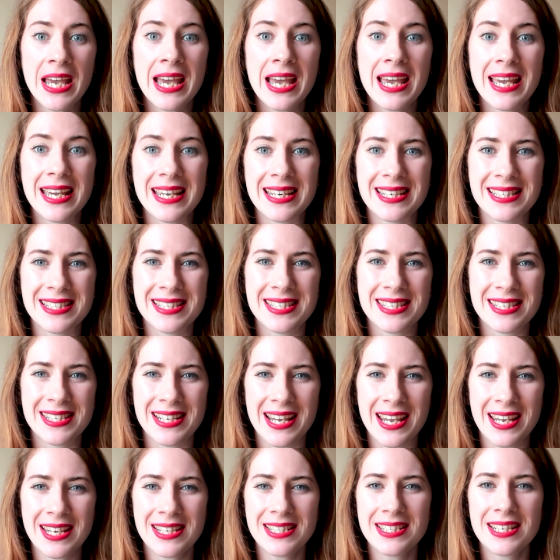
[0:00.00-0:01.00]

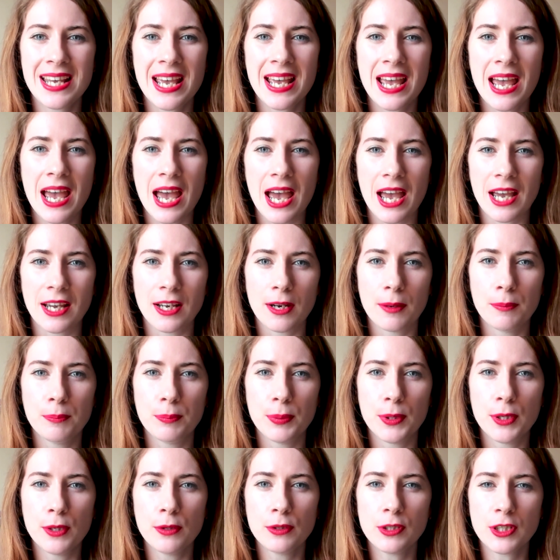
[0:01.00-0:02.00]
Instead, a
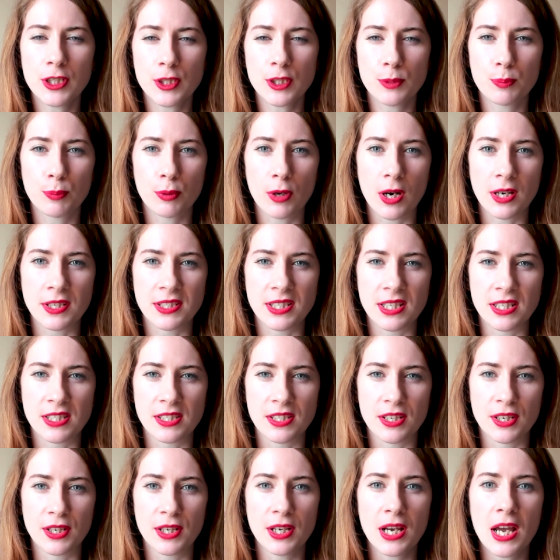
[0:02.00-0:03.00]
computer's
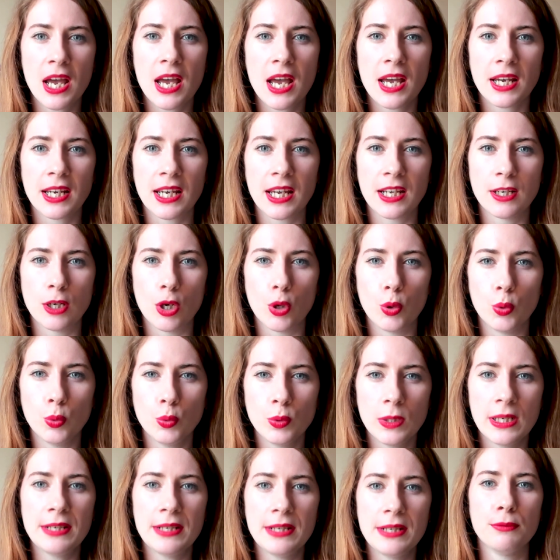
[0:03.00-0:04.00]
processor can
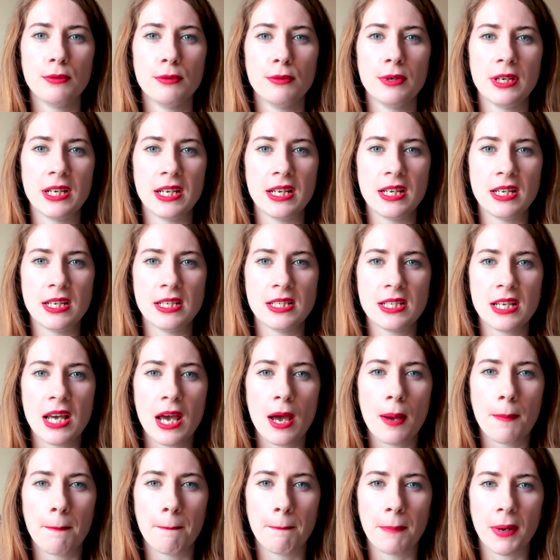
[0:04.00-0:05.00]
only read
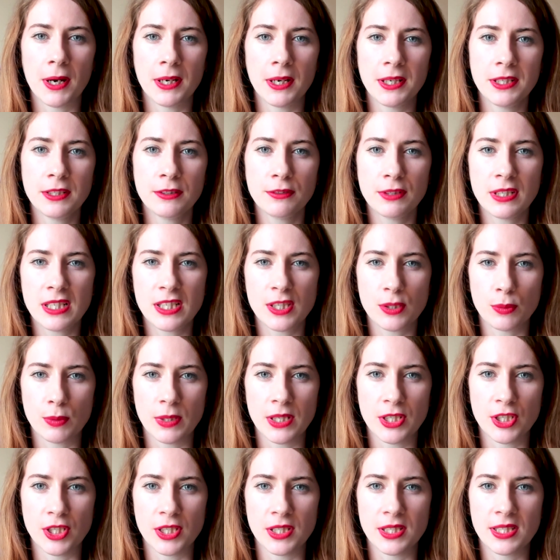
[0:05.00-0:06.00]
binary
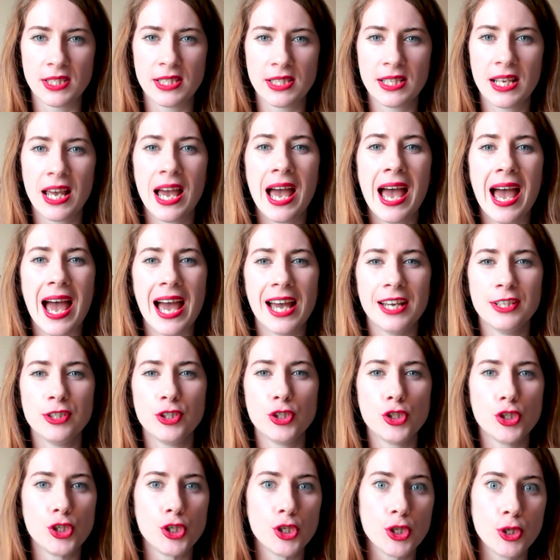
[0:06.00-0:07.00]
switches and
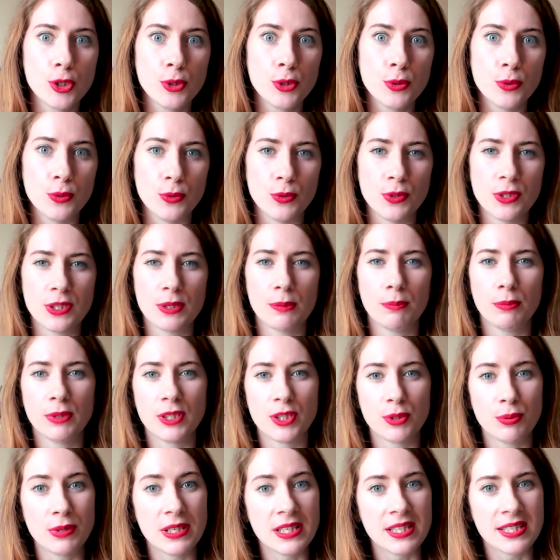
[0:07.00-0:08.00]
choose
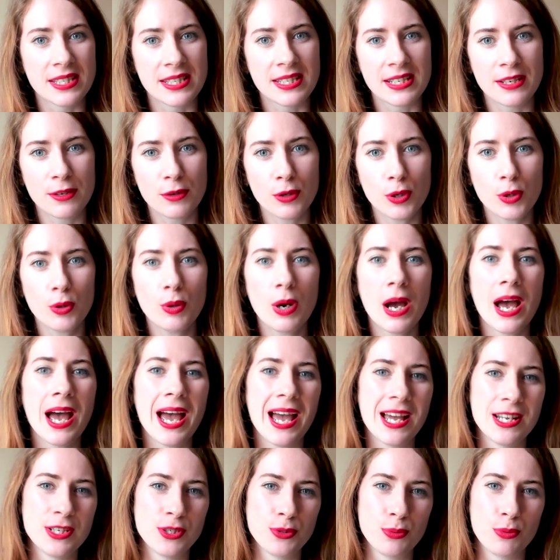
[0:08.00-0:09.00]
between 0
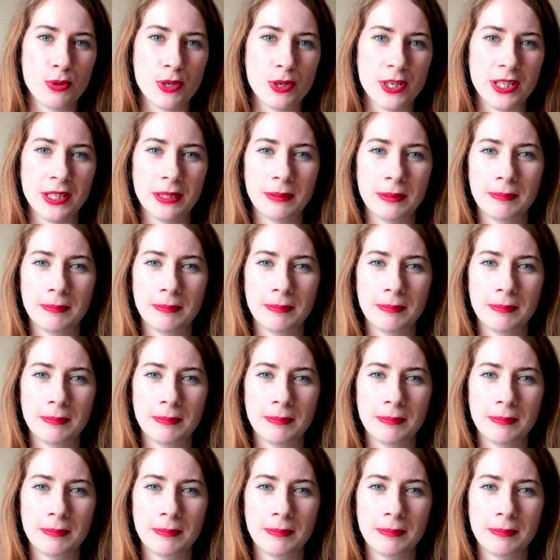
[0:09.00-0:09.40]
and 1.